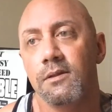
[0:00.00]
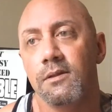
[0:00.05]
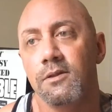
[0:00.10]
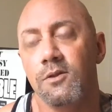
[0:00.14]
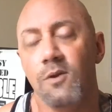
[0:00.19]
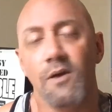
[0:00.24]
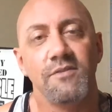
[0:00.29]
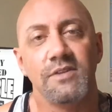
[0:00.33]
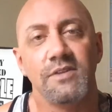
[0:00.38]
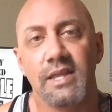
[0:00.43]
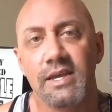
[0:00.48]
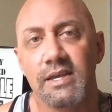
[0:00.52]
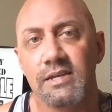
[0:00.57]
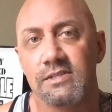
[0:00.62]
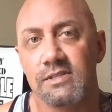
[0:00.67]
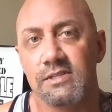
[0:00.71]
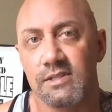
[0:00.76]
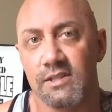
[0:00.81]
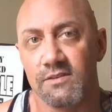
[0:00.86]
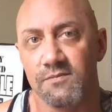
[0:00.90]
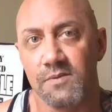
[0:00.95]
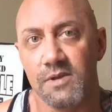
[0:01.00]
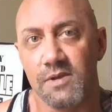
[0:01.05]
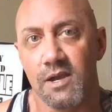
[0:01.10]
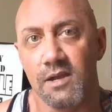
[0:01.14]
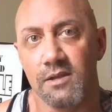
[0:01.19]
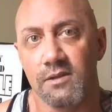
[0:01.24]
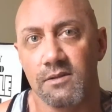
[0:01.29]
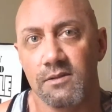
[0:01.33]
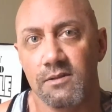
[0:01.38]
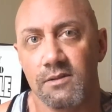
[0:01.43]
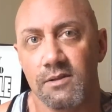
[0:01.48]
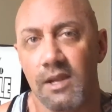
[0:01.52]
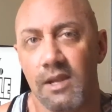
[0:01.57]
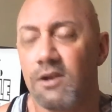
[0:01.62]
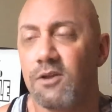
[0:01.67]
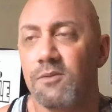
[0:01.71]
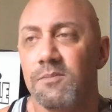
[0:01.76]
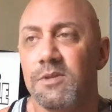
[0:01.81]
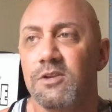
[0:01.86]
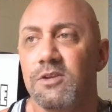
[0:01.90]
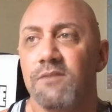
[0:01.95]
you have a legacy left behind? And I
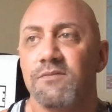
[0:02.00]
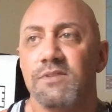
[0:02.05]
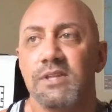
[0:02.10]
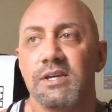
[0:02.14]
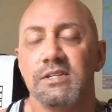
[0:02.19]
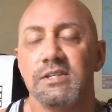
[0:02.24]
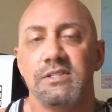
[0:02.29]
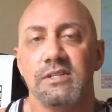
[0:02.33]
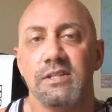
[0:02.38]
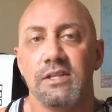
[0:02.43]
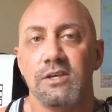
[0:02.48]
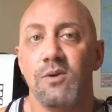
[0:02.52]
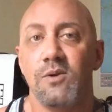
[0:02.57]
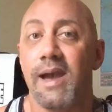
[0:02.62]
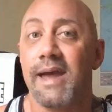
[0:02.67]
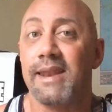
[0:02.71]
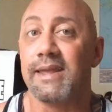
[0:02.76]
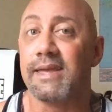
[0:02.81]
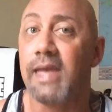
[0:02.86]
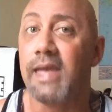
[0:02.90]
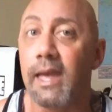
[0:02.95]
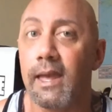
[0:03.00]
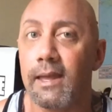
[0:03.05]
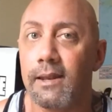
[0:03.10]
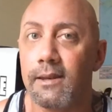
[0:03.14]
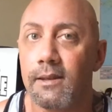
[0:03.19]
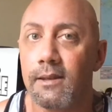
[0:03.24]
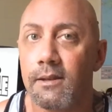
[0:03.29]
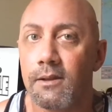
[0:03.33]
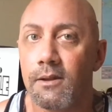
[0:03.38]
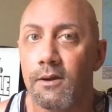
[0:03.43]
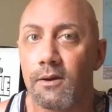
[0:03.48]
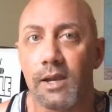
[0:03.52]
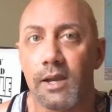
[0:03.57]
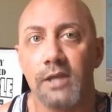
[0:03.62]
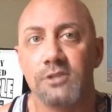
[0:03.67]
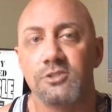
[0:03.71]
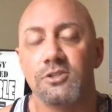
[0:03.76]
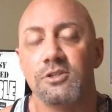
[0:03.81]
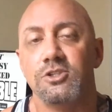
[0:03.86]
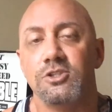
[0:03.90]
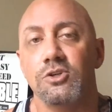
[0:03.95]
don't mean you have a legacy like you had a kid,
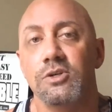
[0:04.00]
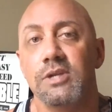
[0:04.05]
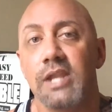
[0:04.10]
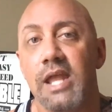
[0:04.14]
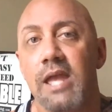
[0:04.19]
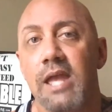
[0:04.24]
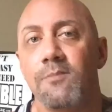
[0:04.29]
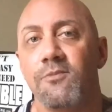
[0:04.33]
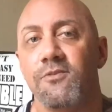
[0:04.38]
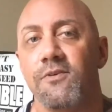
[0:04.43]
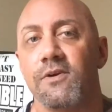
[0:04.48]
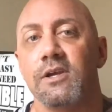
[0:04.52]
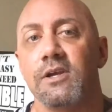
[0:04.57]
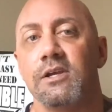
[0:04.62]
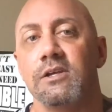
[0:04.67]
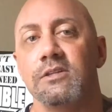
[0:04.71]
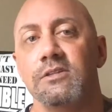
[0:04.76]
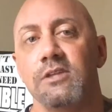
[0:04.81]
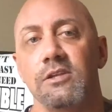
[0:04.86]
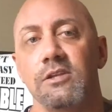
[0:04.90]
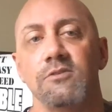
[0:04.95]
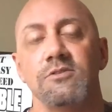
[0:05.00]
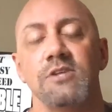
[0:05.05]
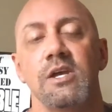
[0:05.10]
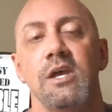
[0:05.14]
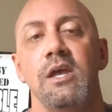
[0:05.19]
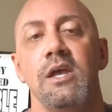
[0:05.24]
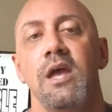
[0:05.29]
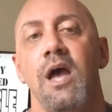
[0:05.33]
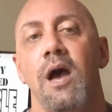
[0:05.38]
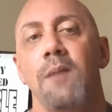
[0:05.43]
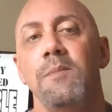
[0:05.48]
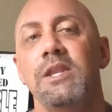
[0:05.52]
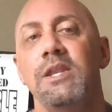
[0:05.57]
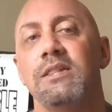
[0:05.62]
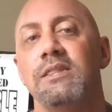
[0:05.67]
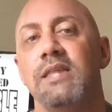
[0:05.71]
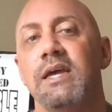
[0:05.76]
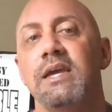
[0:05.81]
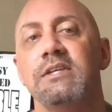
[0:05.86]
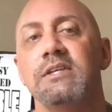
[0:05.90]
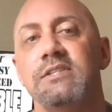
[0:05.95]
okay, so that your name fucking continues. I mean a
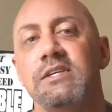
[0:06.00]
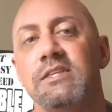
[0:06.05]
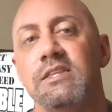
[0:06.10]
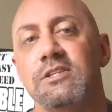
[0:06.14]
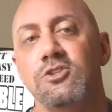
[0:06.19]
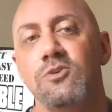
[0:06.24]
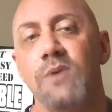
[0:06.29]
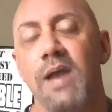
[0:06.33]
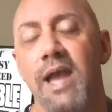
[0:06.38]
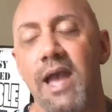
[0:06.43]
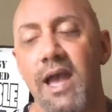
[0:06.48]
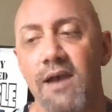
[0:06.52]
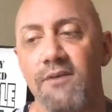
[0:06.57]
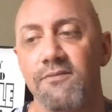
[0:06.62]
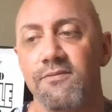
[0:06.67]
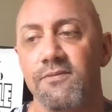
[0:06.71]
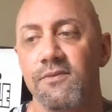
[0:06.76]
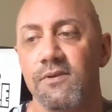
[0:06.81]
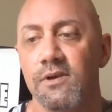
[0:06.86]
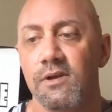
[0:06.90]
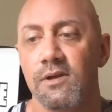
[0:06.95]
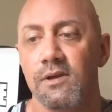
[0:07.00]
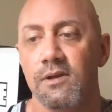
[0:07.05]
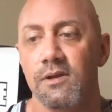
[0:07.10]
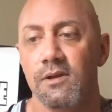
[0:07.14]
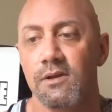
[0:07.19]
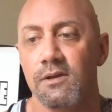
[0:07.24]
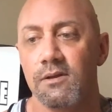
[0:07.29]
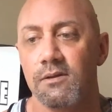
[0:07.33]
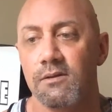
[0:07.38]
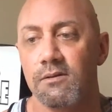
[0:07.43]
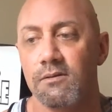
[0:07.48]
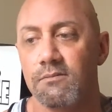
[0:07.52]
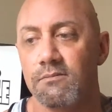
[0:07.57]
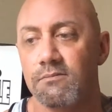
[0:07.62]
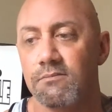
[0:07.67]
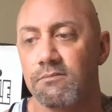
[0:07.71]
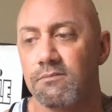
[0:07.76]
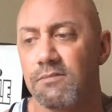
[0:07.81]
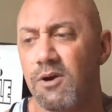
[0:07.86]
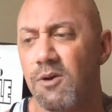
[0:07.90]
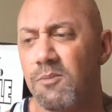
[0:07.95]
legacy that you have
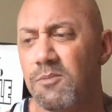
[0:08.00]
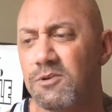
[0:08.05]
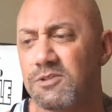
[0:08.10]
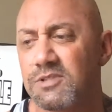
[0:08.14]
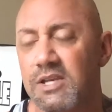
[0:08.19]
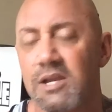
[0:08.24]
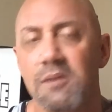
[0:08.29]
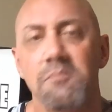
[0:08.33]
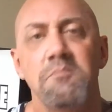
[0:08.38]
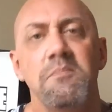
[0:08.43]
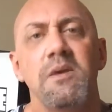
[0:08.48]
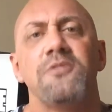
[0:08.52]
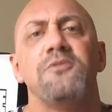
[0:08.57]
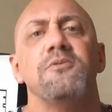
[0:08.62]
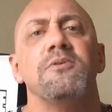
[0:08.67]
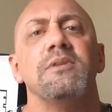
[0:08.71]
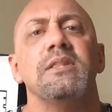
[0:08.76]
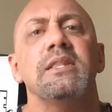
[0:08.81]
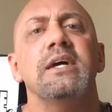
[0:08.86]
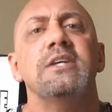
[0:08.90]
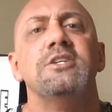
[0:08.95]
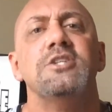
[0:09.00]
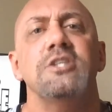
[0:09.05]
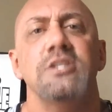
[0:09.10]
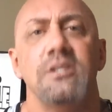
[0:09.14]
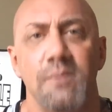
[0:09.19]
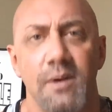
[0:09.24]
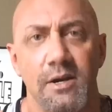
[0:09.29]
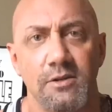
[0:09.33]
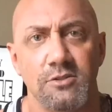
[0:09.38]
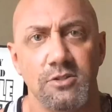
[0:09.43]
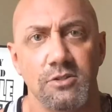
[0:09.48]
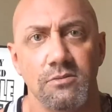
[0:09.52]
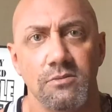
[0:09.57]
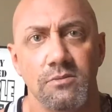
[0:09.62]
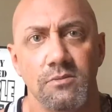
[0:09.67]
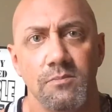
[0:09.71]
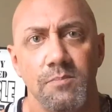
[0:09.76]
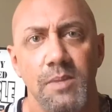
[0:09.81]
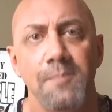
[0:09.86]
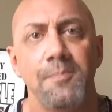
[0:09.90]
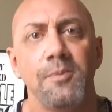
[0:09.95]
almost like a myth or a legend about you.
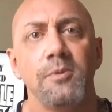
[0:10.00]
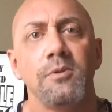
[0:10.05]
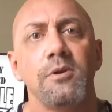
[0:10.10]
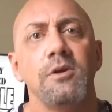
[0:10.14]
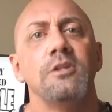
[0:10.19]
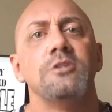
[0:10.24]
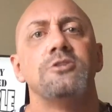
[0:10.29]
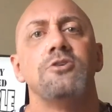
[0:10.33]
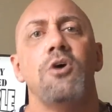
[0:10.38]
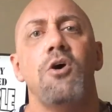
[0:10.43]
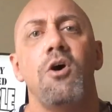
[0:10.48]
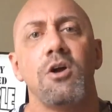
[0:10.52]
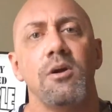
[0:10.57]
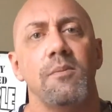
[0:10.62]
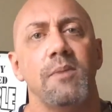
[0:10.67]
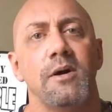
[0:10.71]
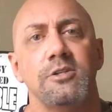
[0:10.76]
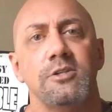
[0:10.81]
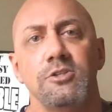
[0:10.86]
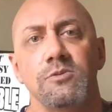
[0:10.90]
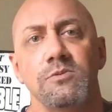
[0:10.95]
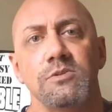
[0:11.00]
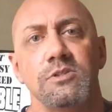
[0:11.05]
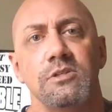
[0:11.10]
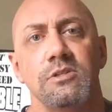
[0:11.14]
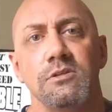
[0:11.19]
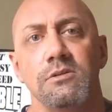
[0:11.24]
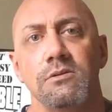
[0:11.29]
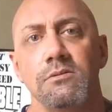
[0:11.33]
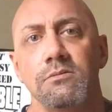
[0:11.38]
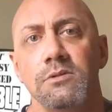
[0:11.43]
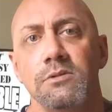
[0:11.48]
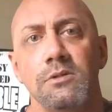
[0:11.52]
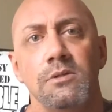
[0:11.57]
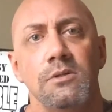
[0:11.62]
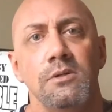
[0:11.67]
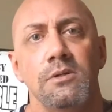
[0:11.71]
People are going to talk about you until